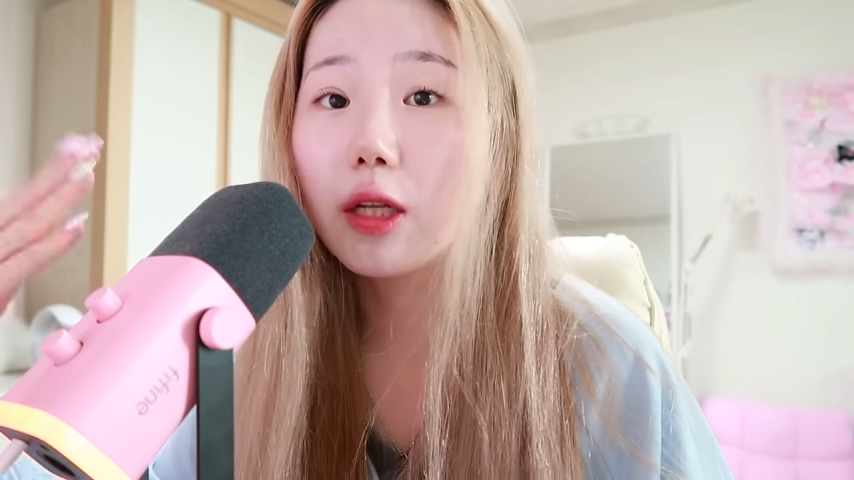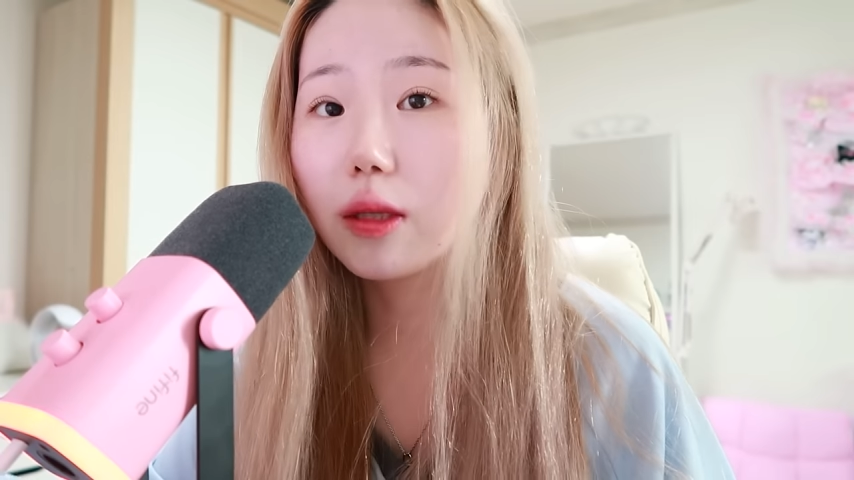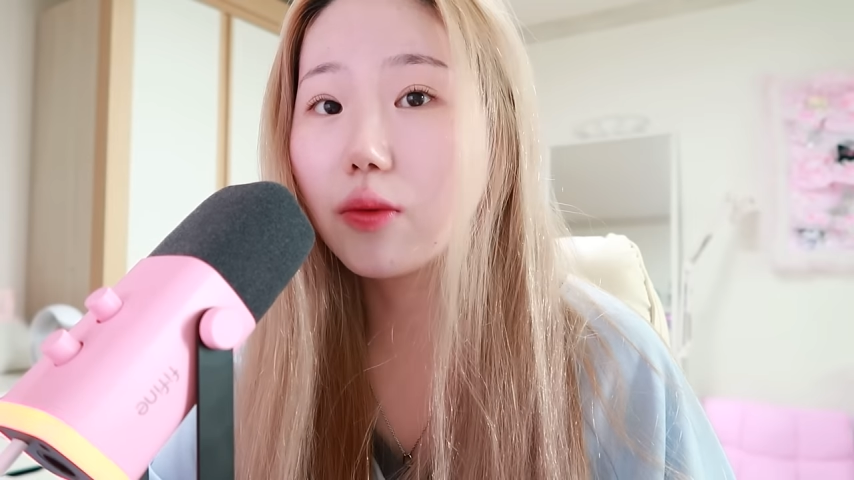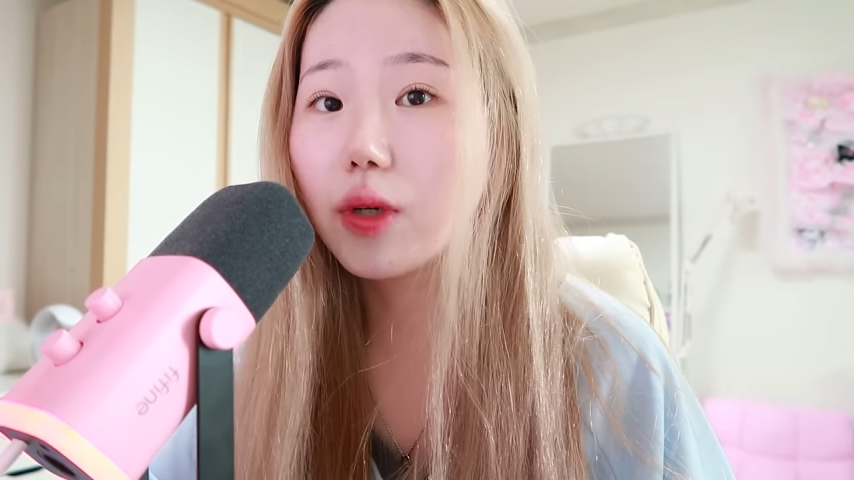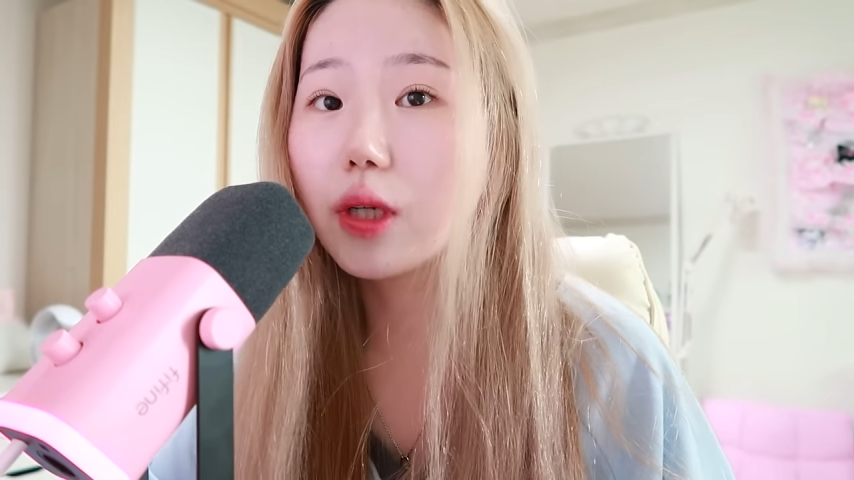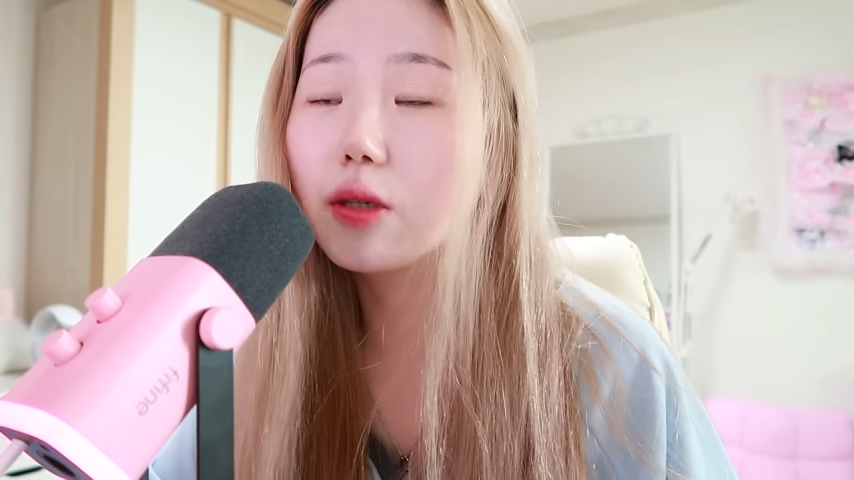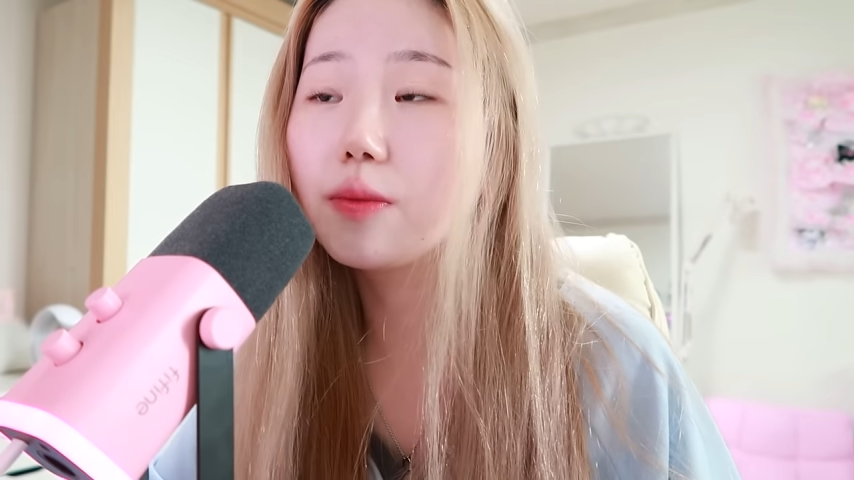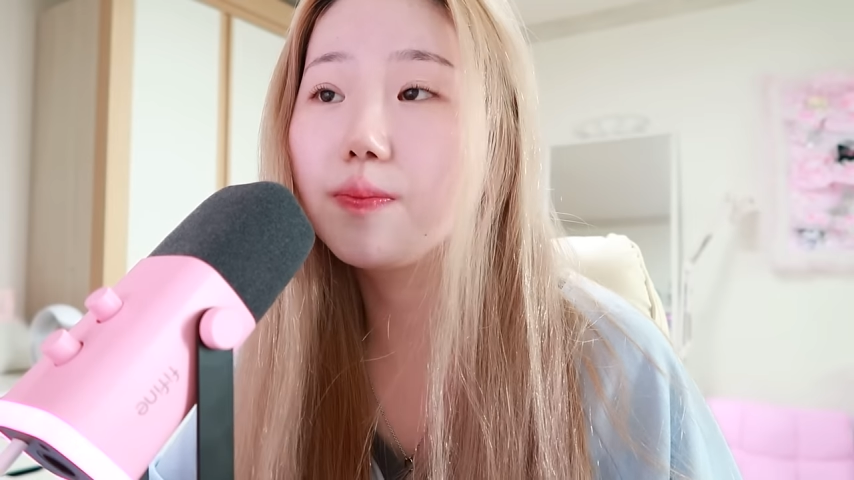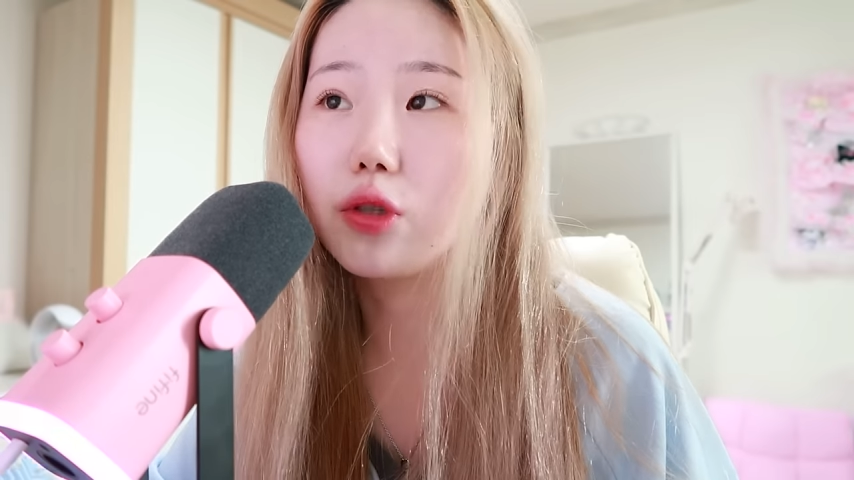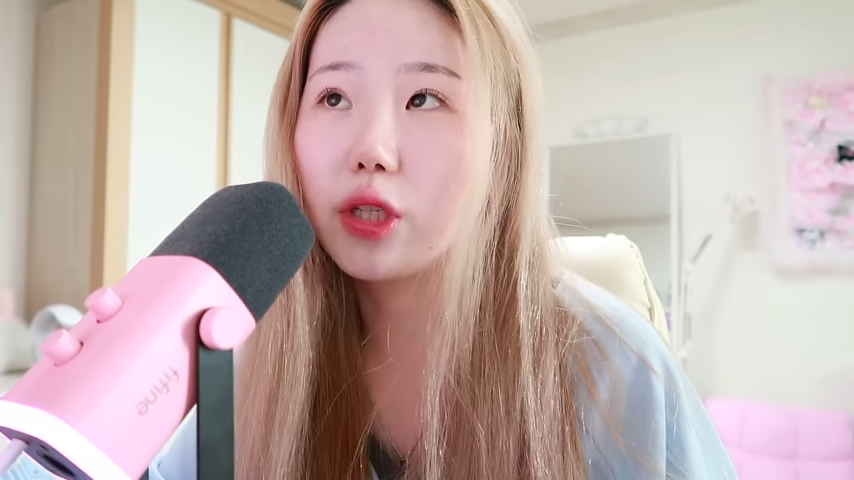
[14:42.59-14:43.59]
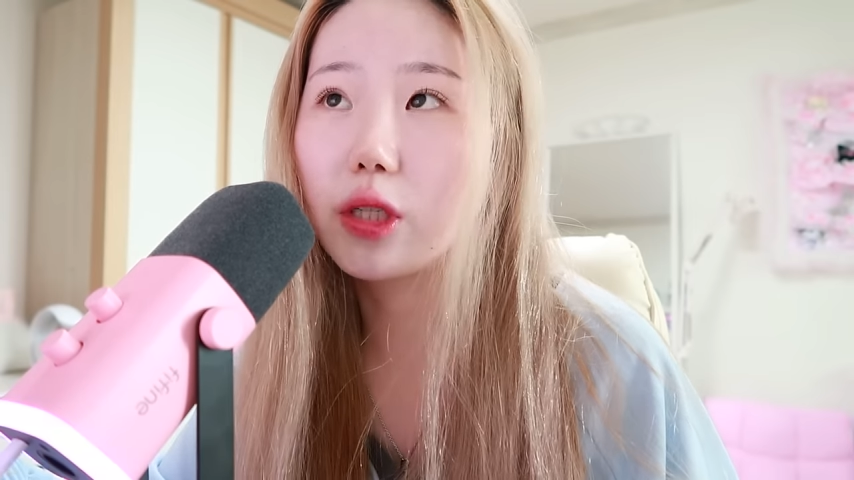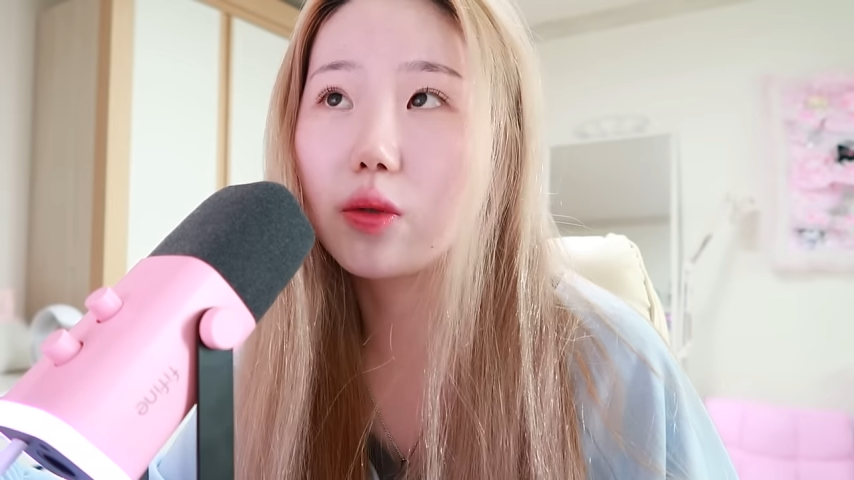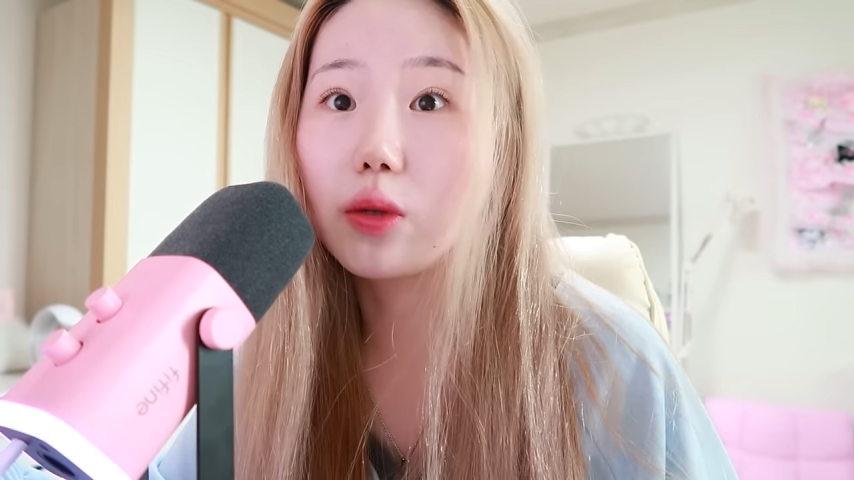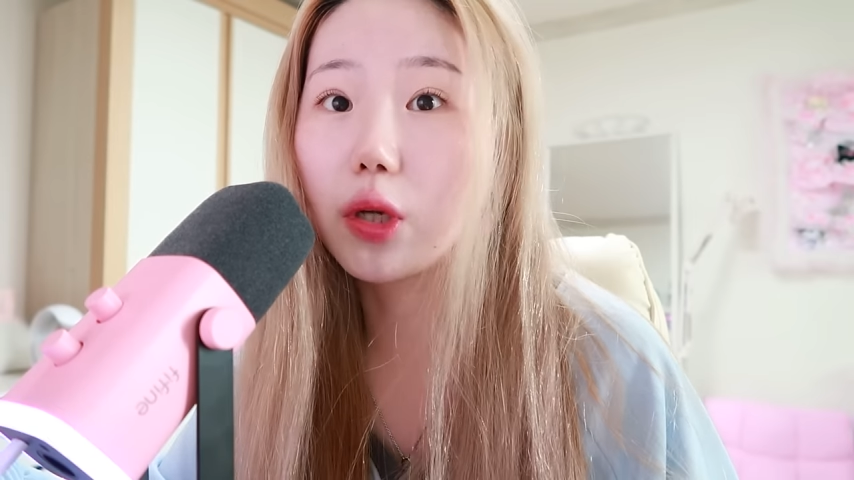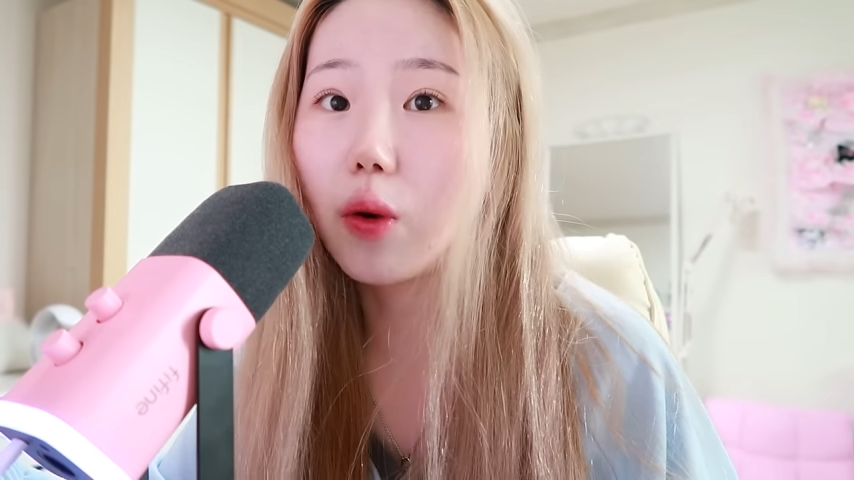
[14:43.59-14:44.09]
the room to just
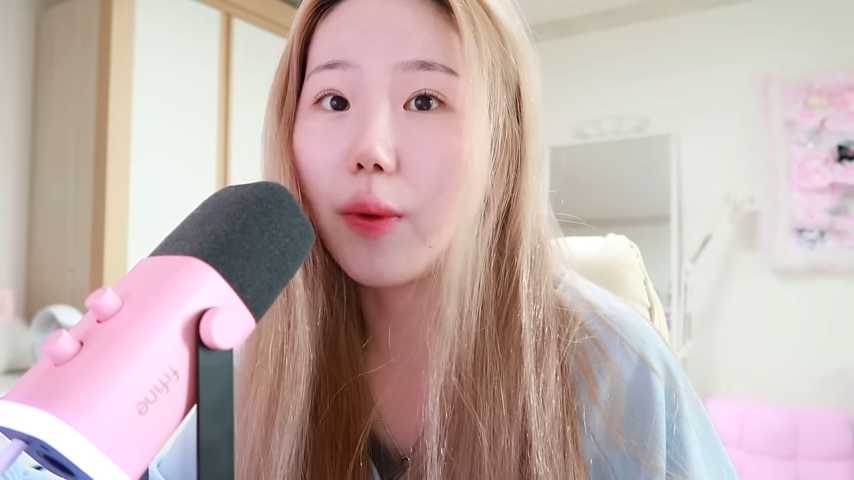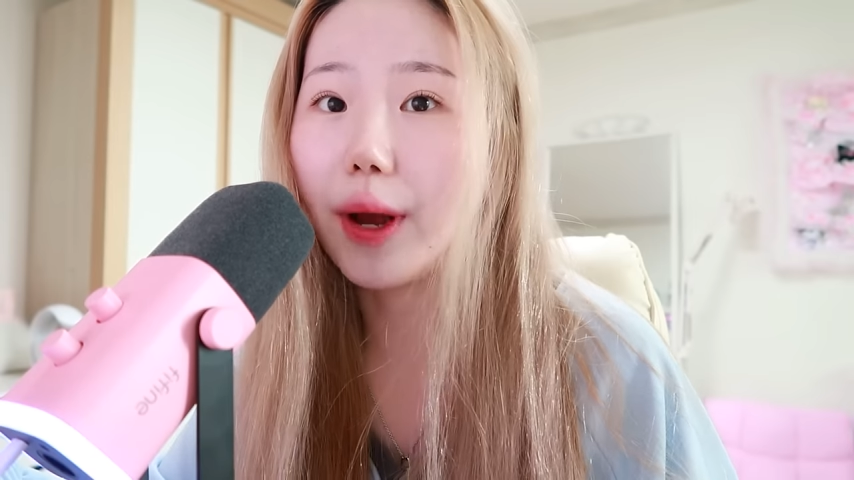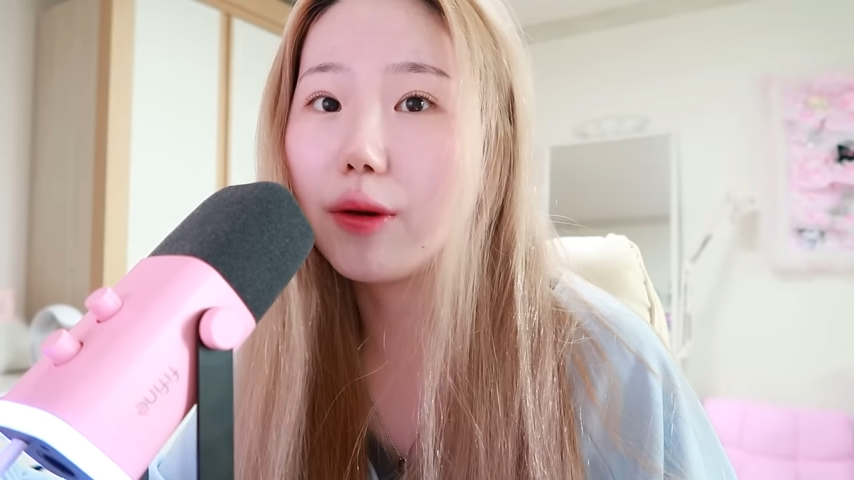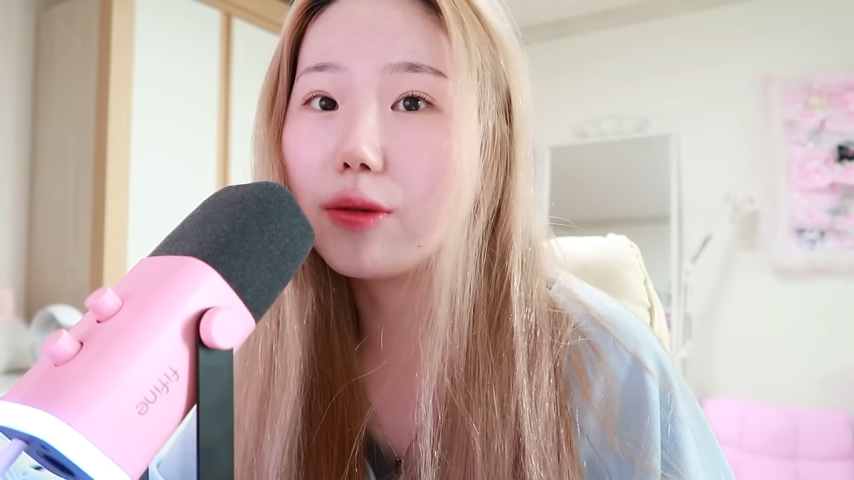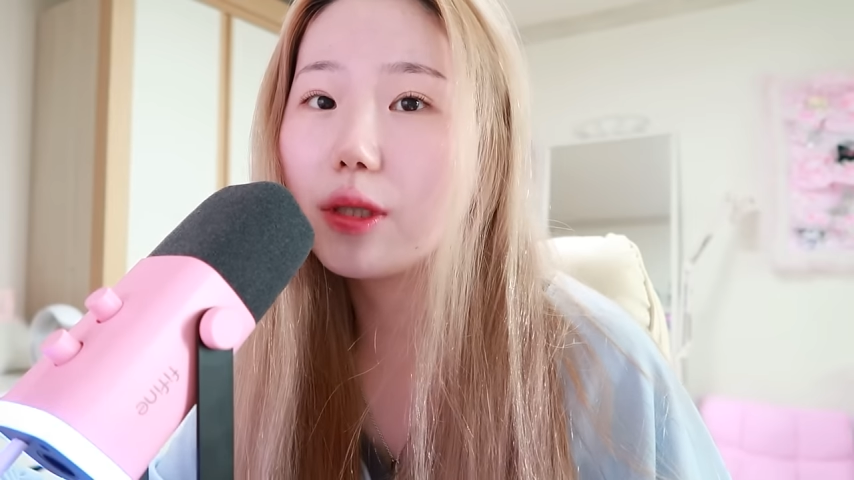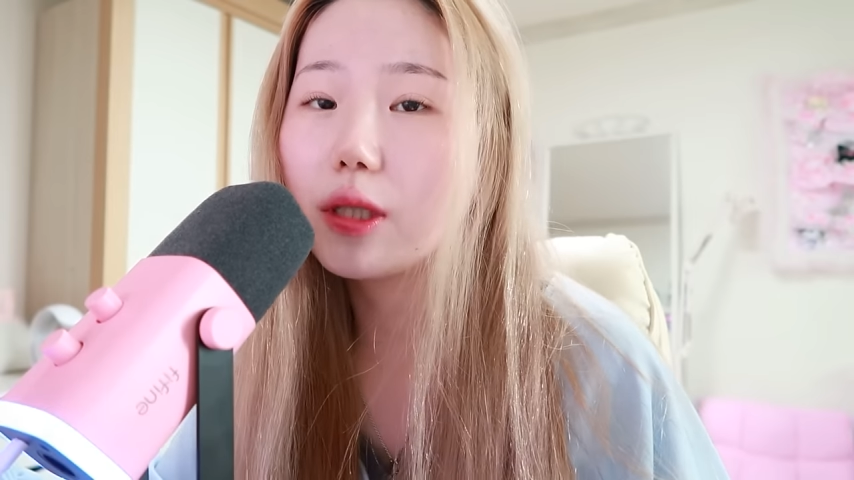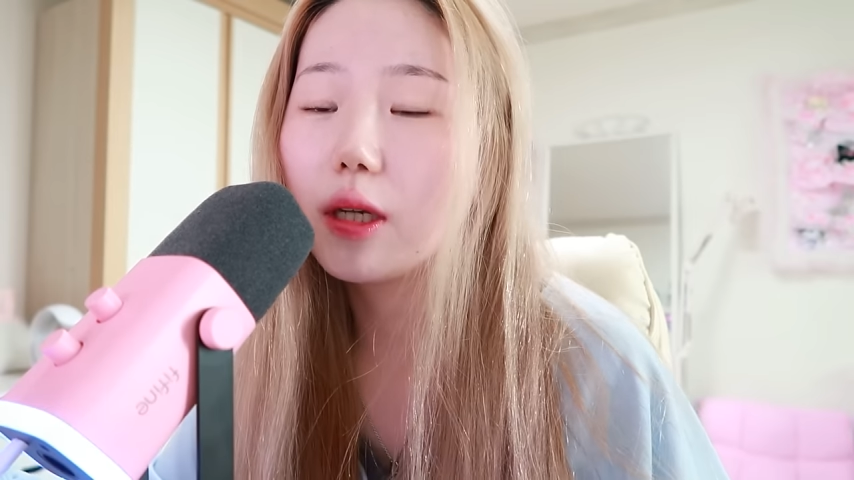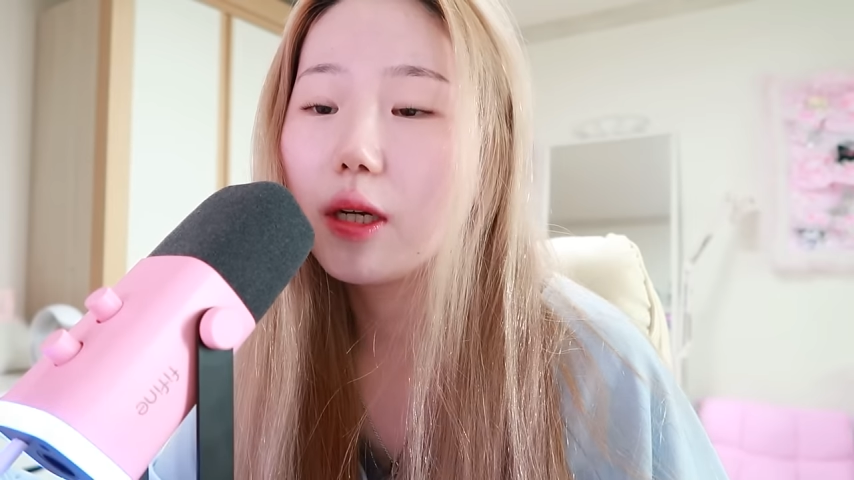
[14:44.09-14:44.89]
look around.